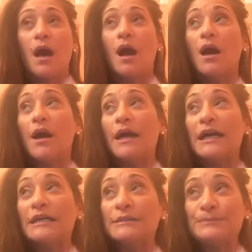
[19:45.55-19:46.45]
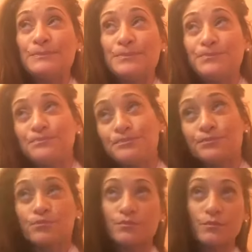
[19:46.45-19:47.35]
Um,
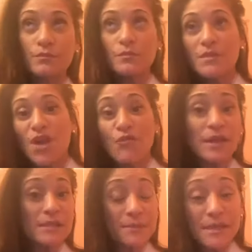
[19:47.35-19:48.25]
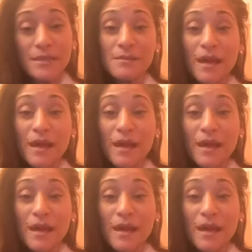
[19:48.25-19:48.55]
recipes.